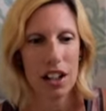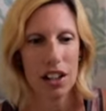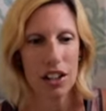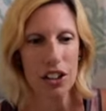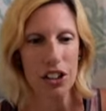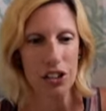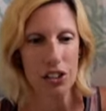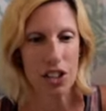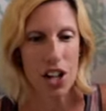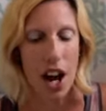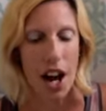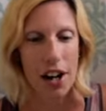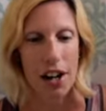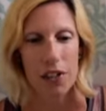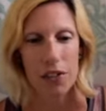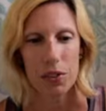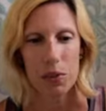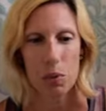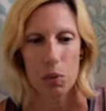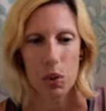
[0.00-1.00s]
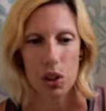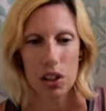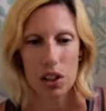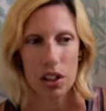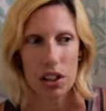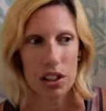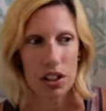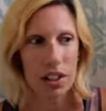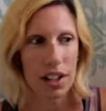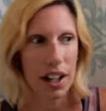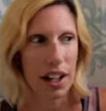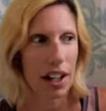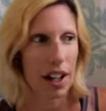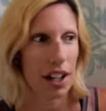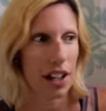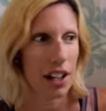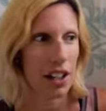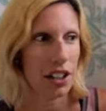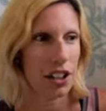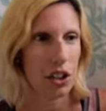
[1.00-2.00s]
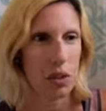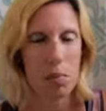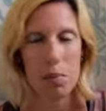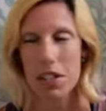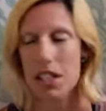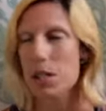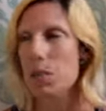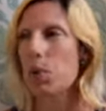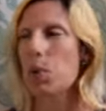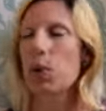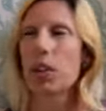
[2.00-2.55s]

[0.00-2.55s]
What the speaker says: you're tired from work and you're miserable